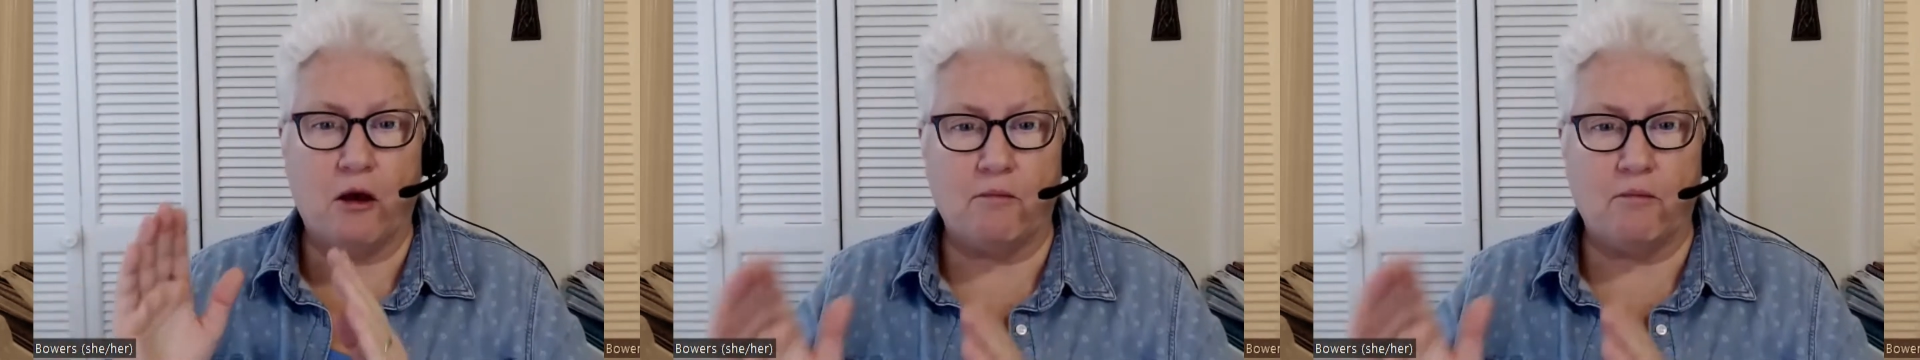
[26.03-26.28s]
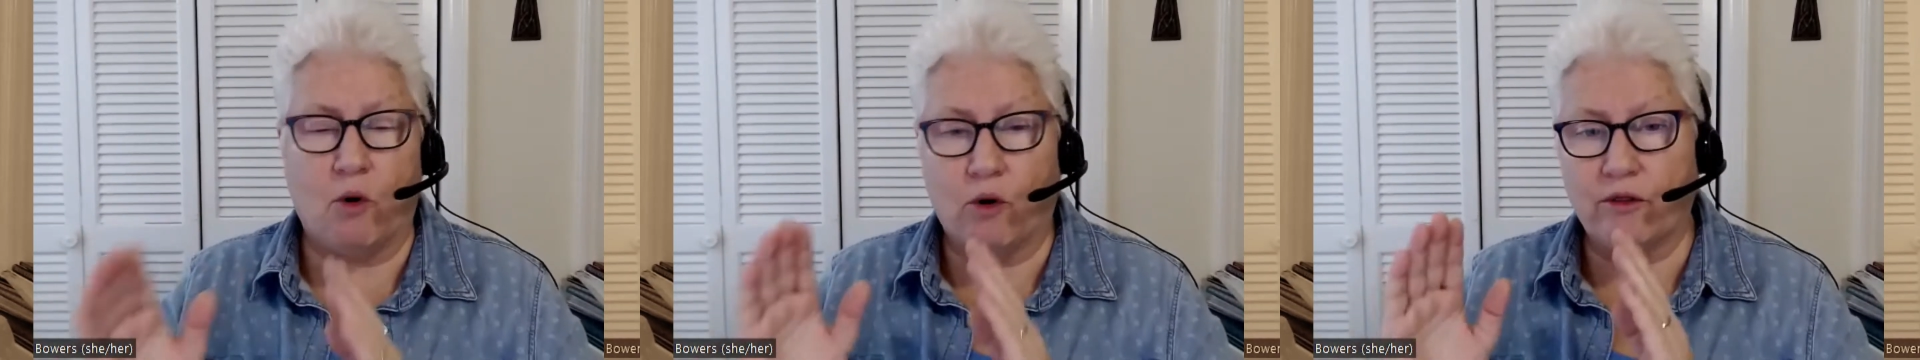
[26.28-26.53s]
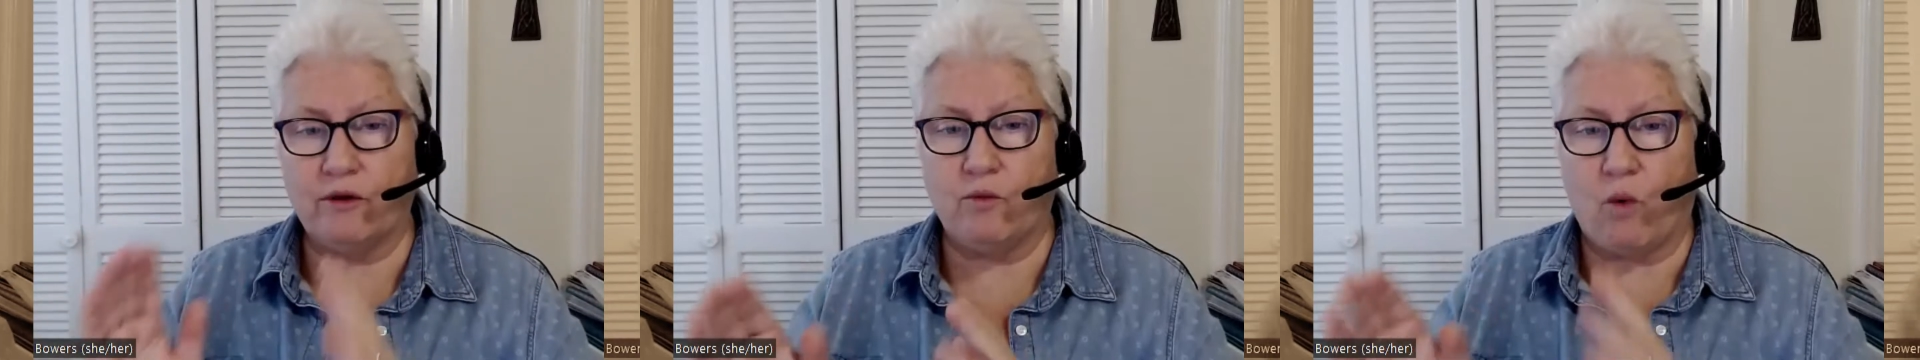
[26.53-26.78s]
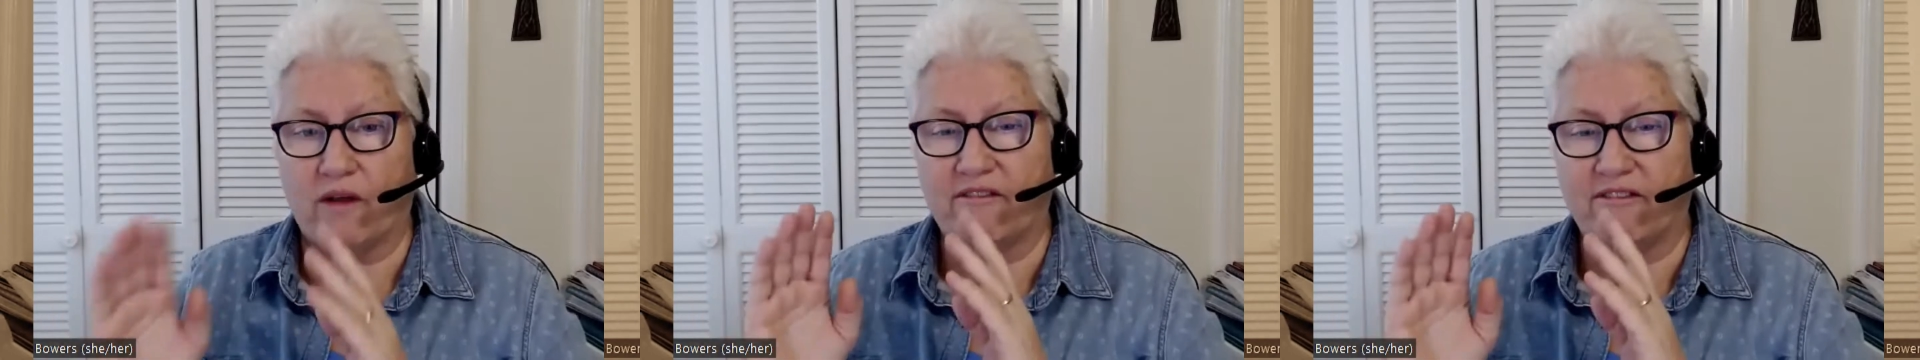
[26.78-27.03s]
more than
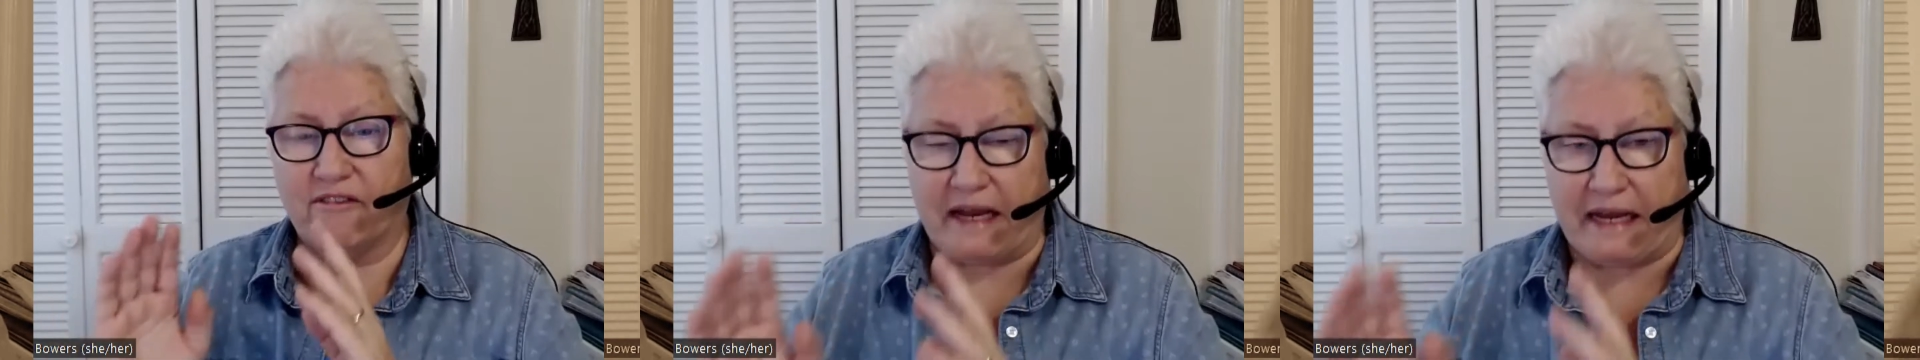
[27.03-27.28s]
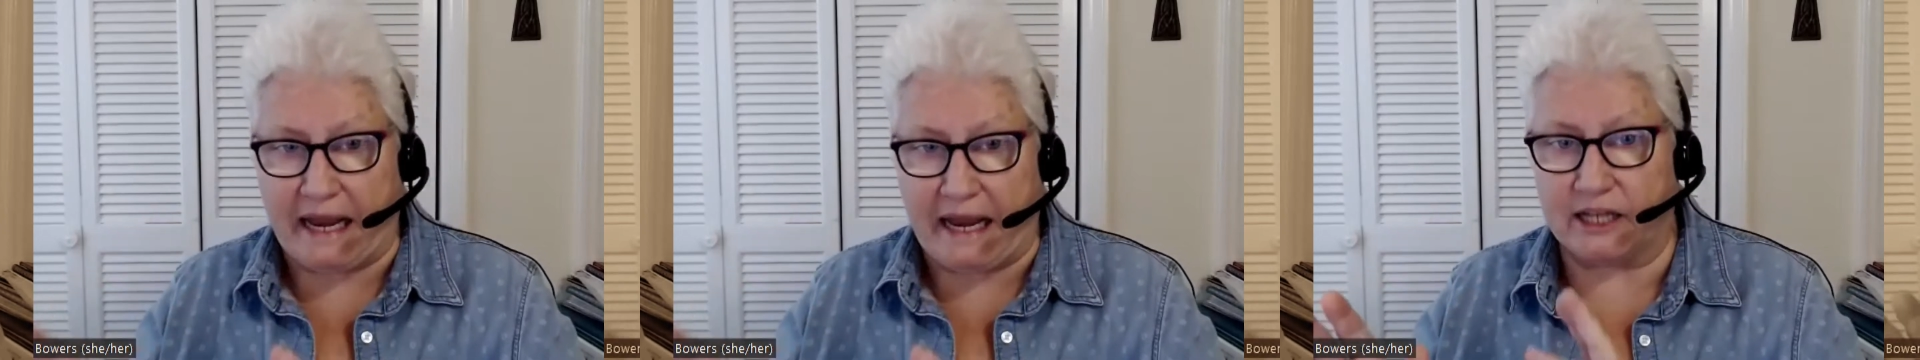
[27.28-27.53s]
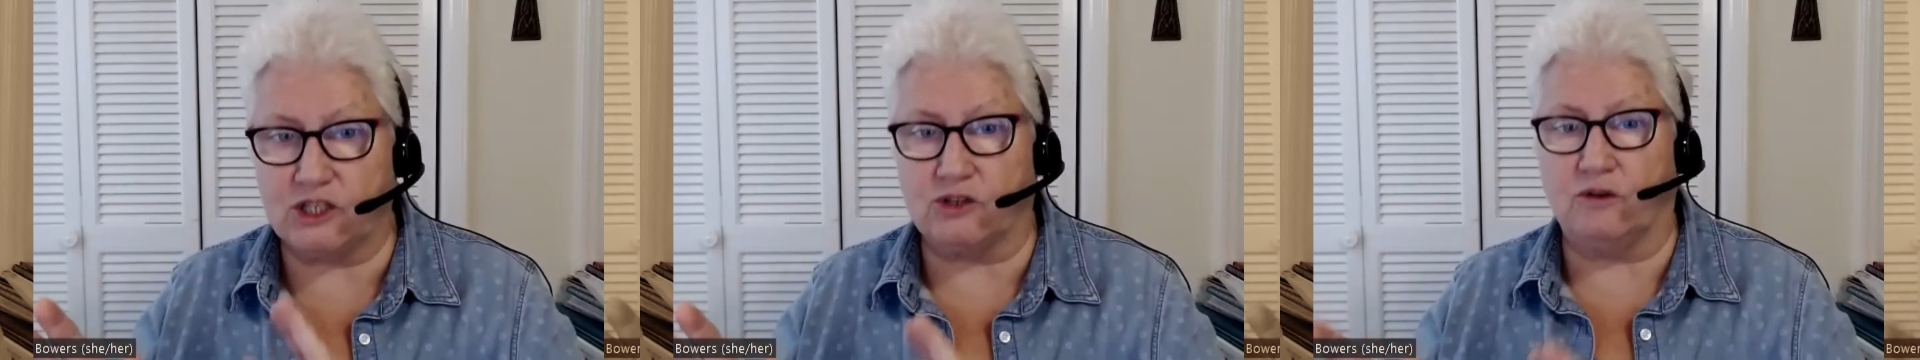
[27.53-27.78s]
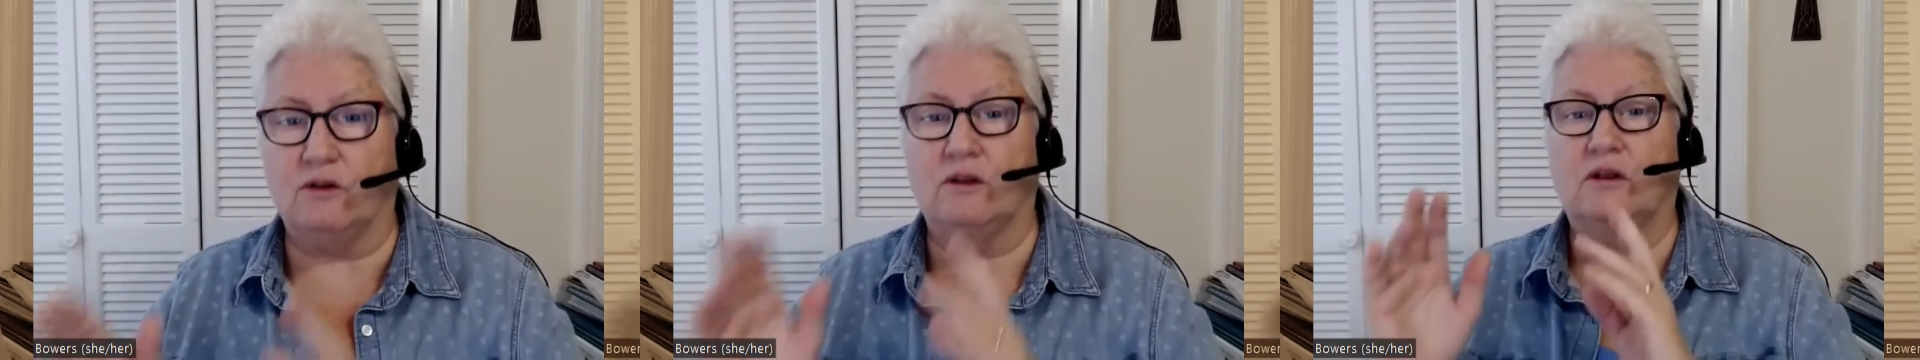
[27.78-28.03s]
one
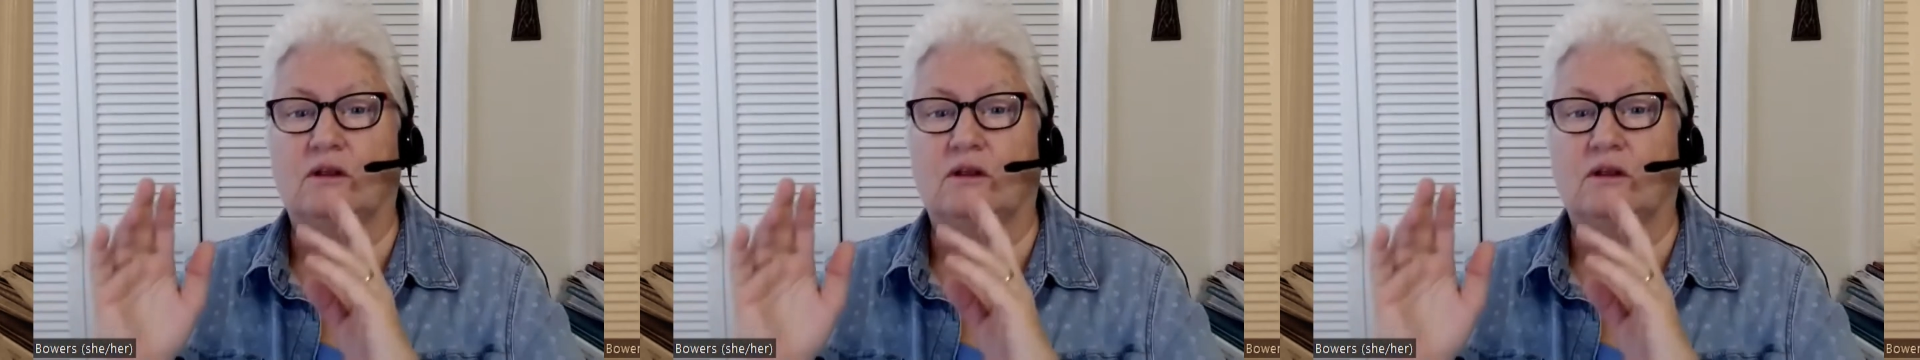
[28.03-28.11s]
financial